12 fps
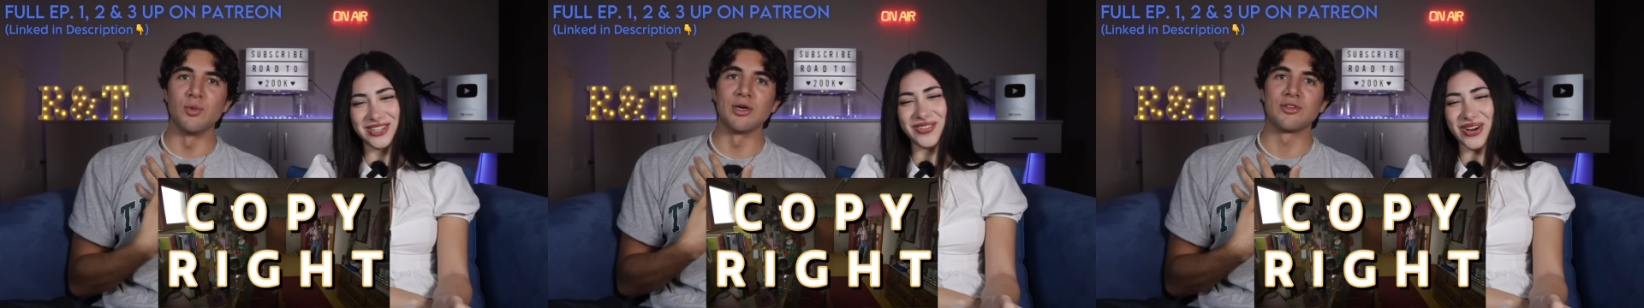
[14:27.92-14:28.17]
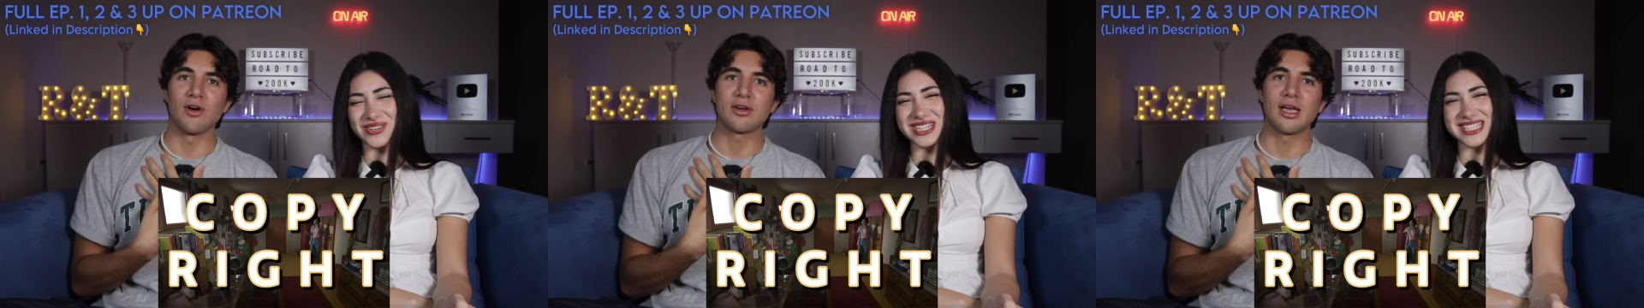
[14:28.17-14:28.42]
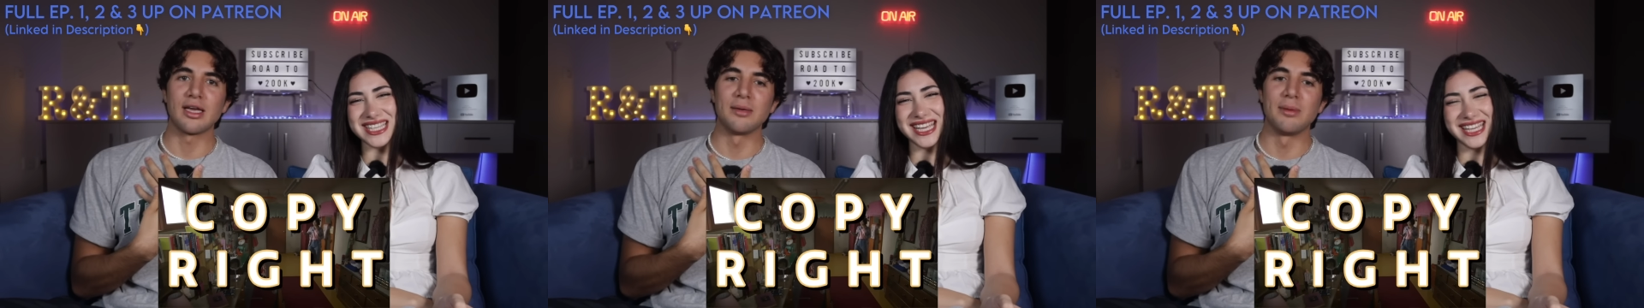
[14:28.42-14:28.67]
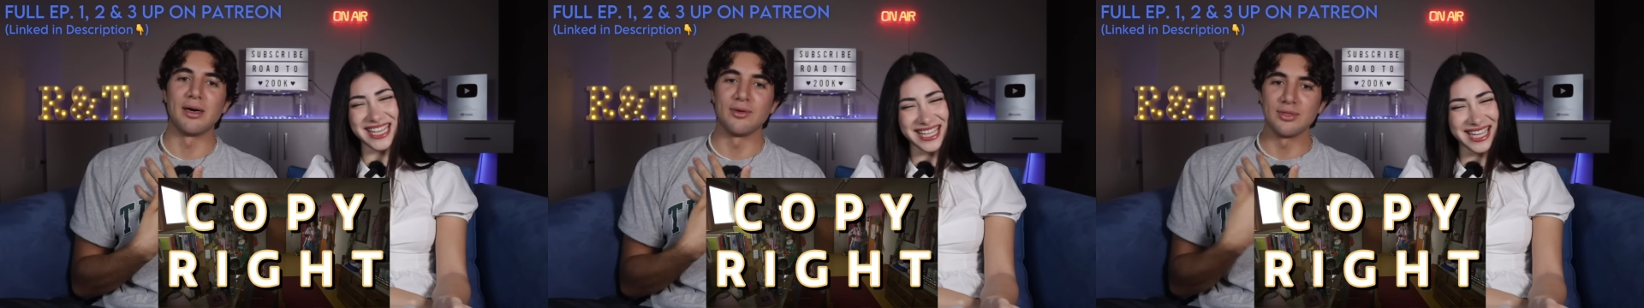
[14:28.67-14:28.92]
Speaker 1: we're talking we're
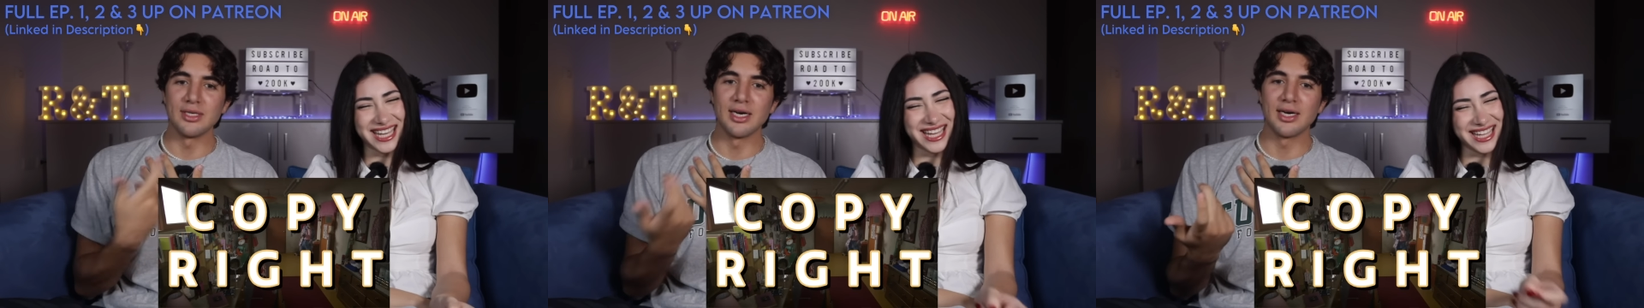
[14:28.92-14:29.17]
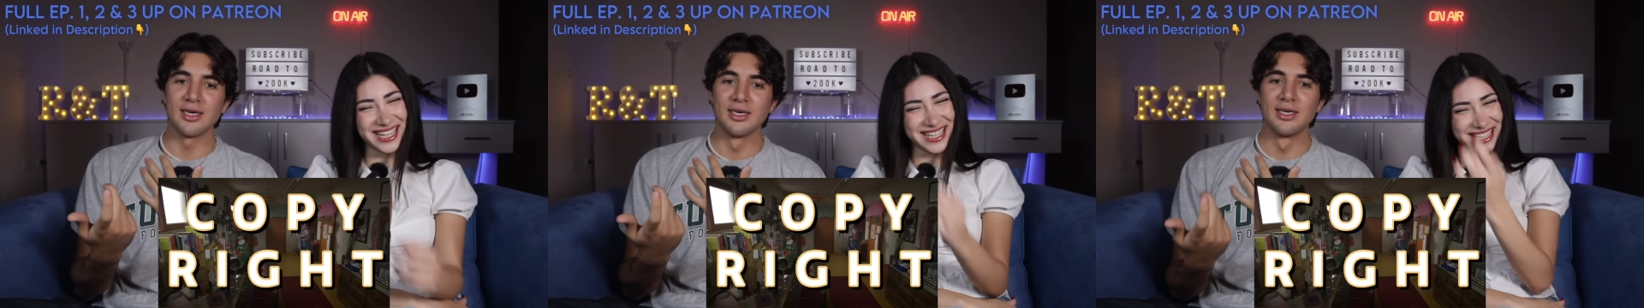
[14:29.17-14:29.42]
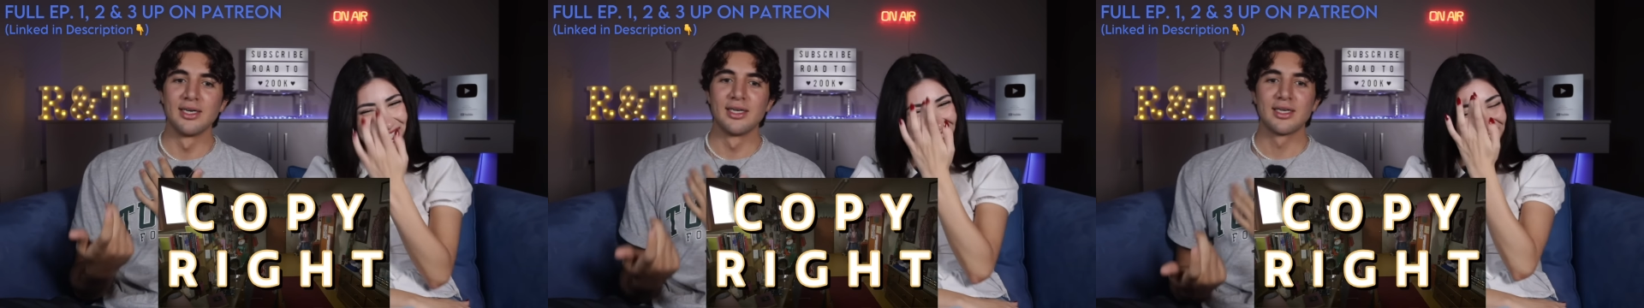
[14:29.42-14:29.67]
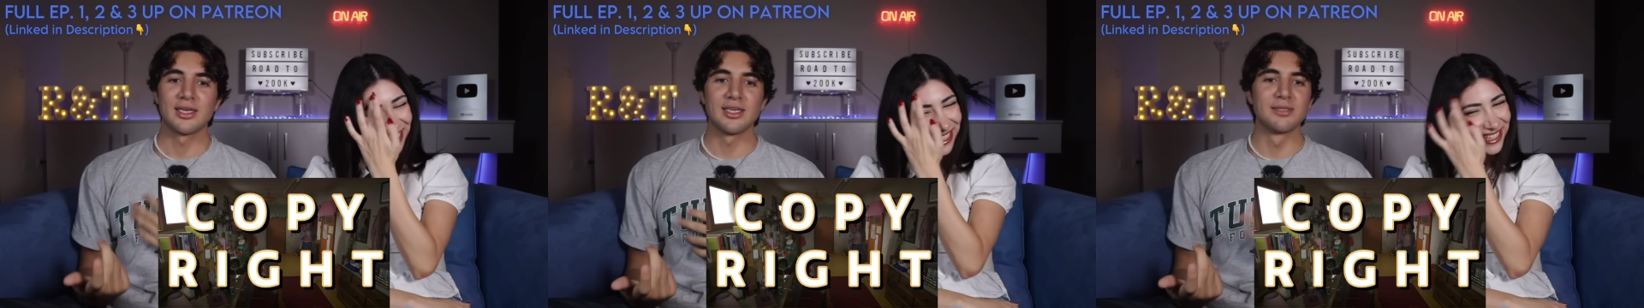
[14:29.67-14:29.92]
about. Yeah.
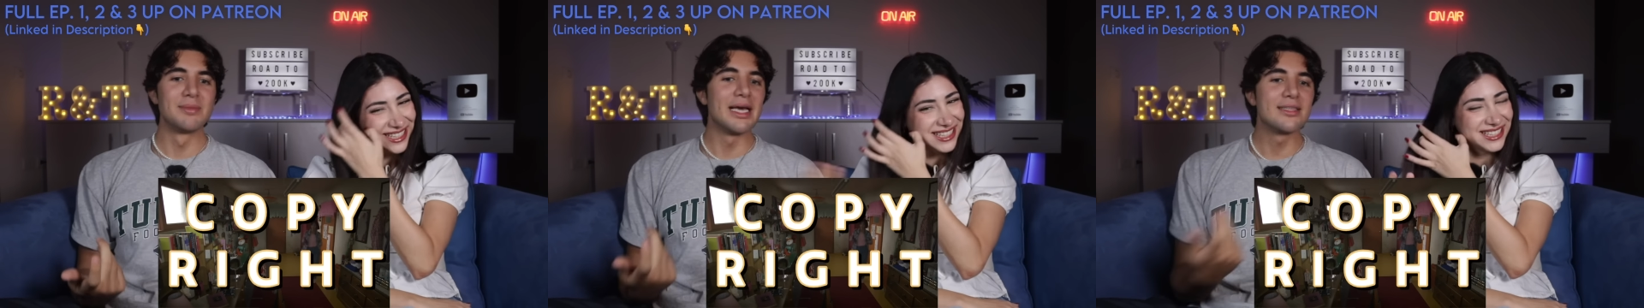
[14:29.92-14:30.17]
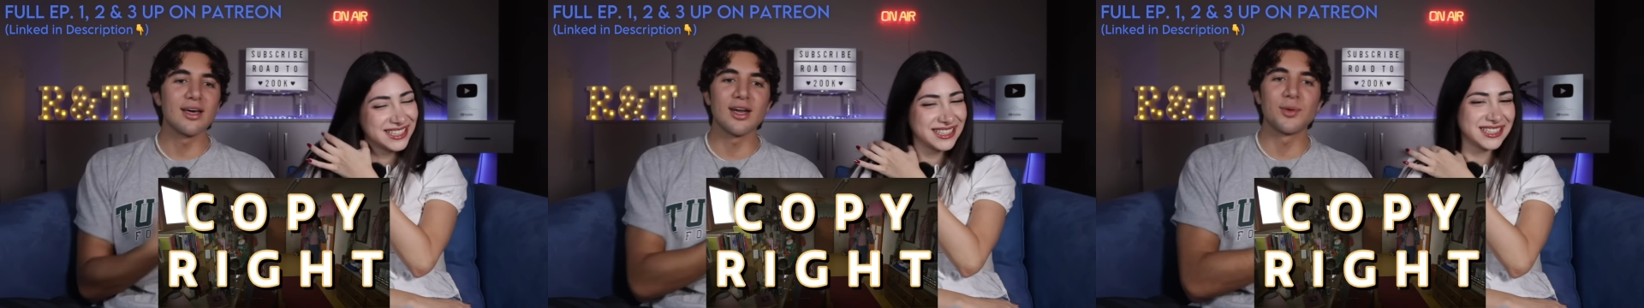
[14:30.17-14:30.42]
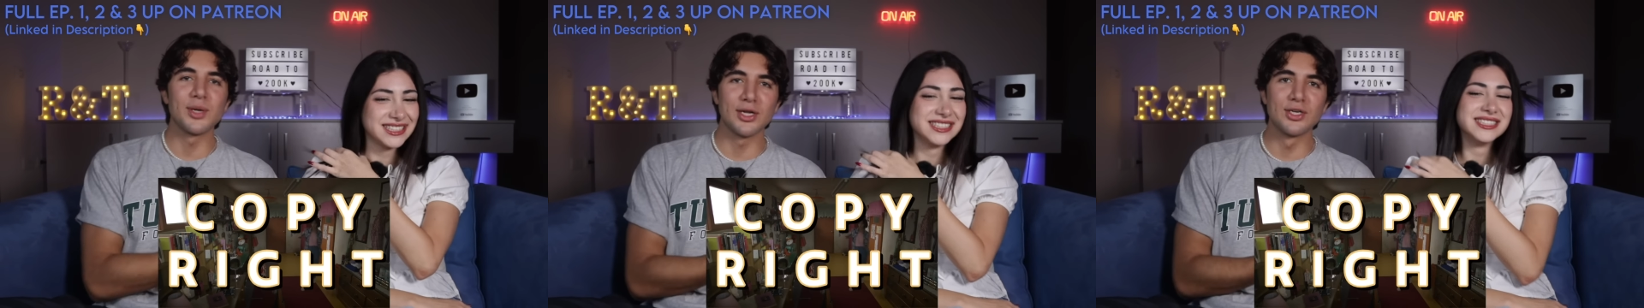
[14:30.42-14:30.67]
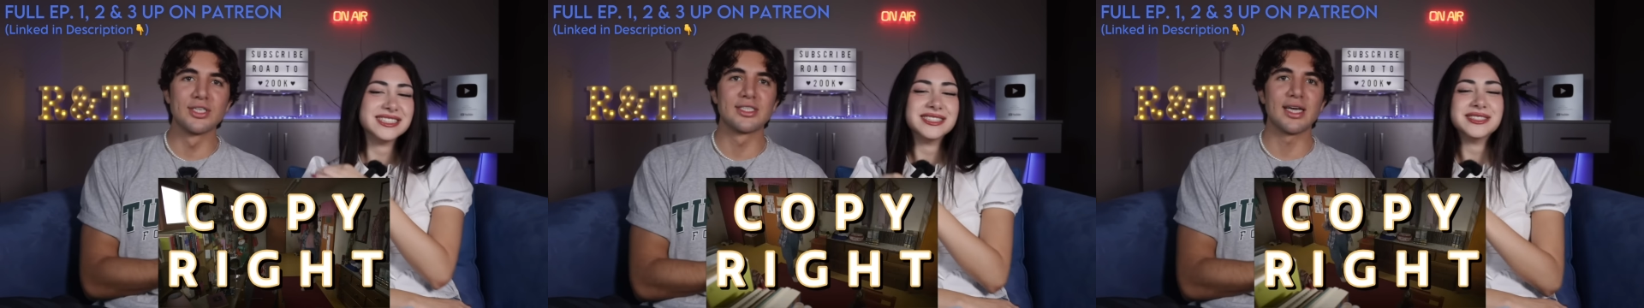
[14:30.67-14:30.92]
Because me and Tiana, we
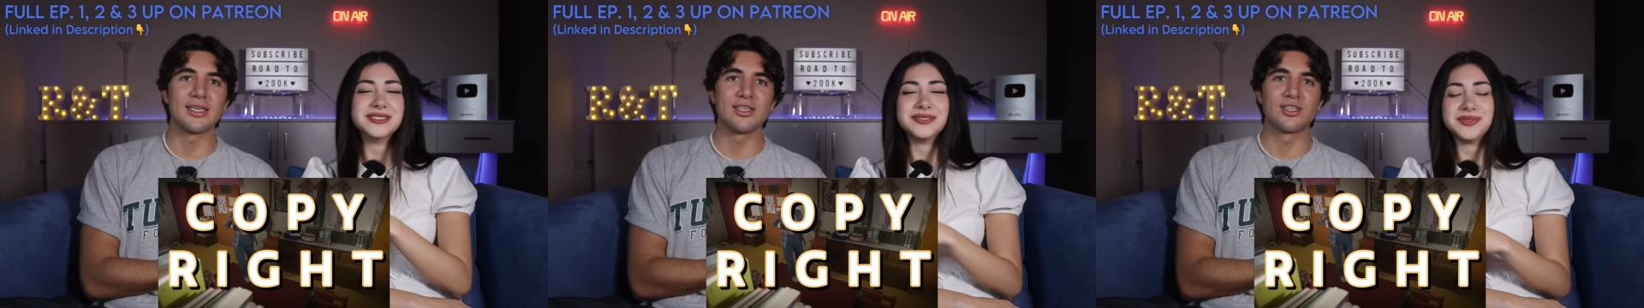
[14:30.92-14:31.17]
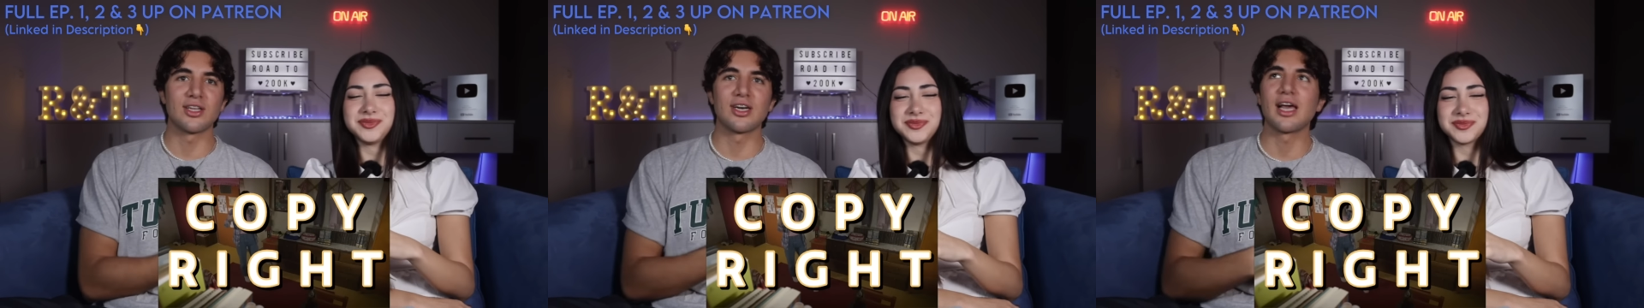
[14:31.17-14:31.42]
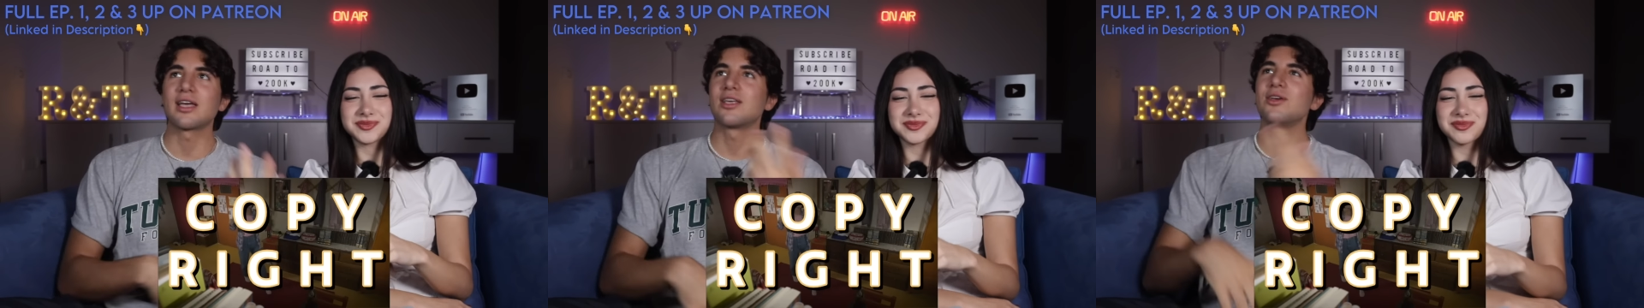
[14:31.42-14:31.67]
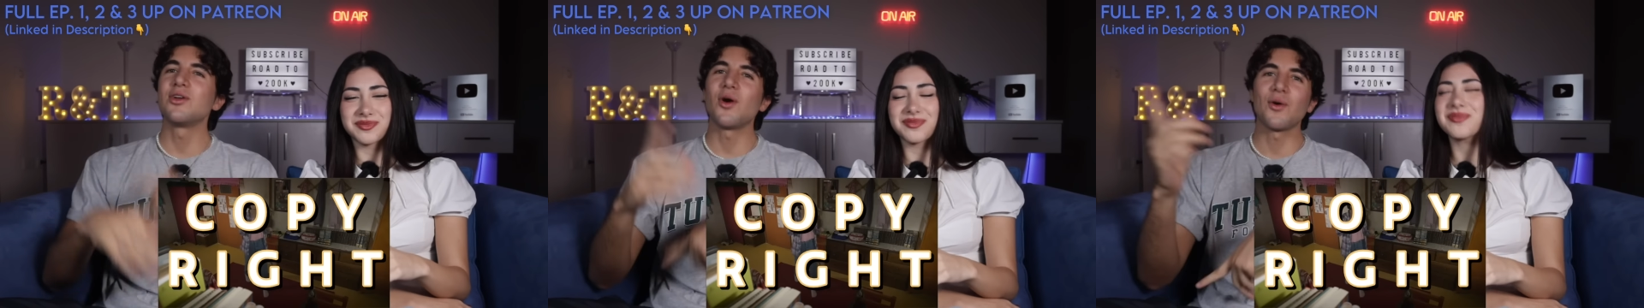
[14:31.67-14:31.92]
understand each other. Like,
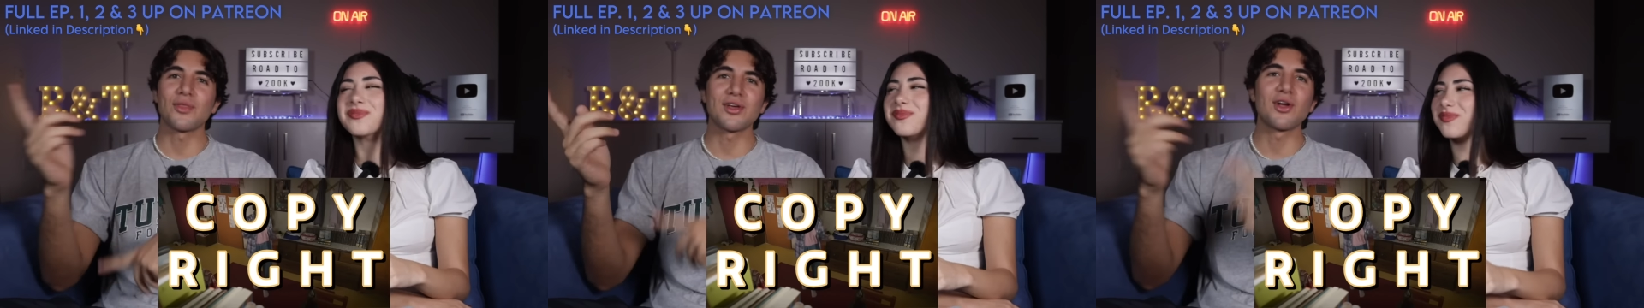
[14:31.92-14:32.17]
you know, the